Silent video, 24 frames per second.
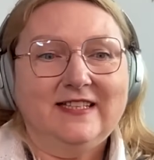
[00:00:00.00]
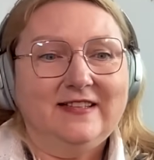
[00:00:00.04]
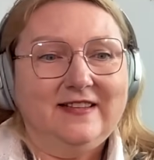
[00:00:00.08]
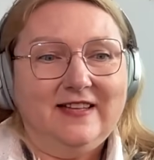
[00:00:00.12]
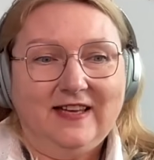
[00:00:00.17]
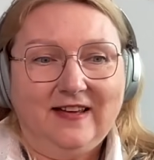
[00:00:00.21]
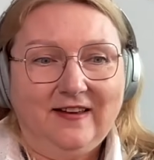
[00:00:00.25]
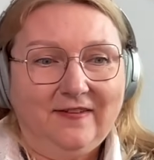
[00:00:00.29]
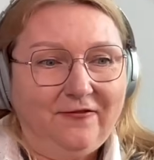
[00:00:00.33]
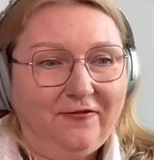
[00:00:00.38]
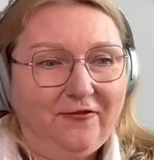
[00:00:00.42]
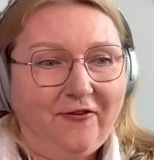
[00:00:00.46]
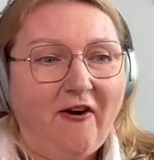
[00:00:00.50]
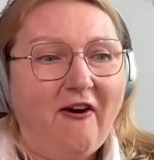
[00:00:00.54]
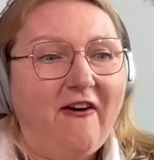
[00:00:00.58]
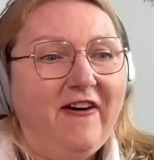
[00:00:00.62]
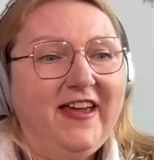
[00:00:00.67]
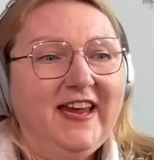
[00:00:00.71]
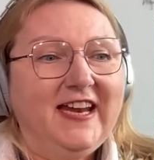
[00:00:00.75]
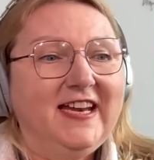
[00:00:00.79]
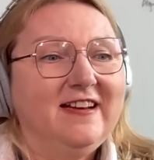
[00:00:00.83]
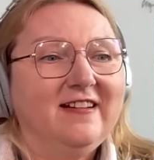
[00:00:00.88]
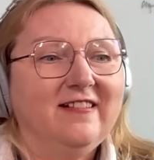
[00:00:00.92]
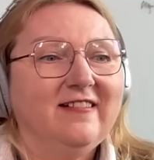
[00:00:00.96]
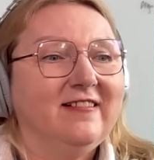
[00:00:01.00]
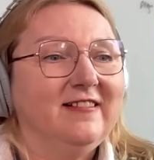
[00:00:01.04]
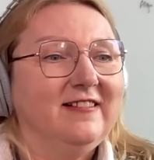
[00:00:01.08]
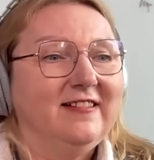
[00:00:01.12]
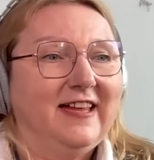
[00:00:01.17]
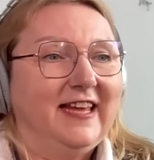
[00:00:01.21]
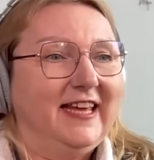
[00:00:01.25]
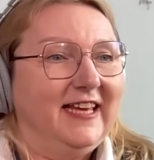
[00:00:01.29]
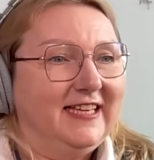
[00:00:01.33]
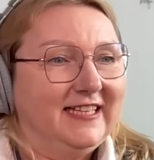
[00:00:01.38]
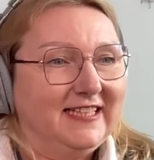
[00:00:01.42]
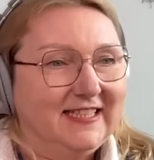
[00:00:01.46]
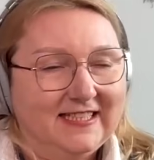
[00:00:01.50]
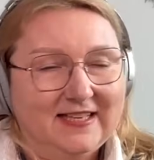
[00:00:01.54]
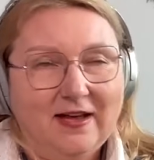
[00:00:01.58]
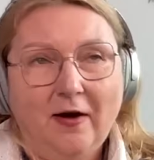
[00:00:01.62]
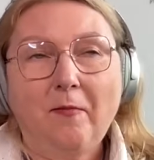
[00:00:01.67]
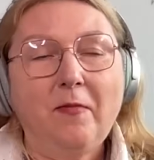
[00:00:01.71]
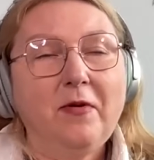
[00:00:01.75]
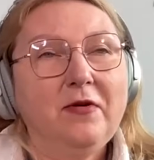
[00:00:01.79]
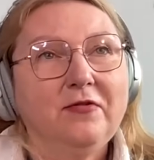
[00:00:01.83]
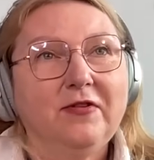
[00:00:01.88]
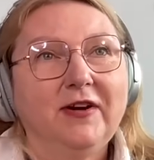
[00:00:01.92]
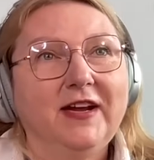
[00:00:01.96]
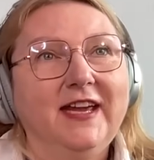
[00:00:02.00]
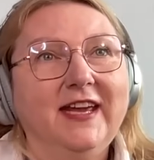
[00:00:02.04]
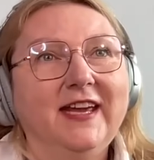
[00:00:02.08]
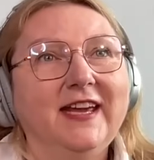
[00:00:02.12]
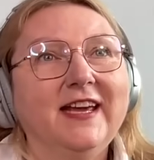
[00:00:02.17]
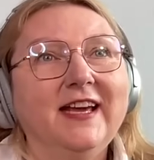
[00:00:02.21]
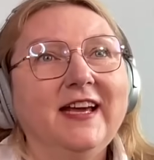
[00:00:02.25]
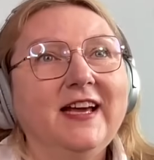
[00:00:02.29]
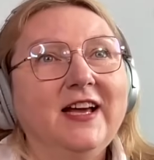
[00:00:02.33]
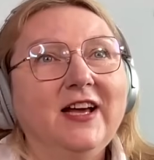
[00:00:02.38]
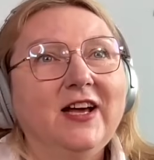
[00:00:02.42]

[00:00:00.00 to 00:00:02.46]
the final like summary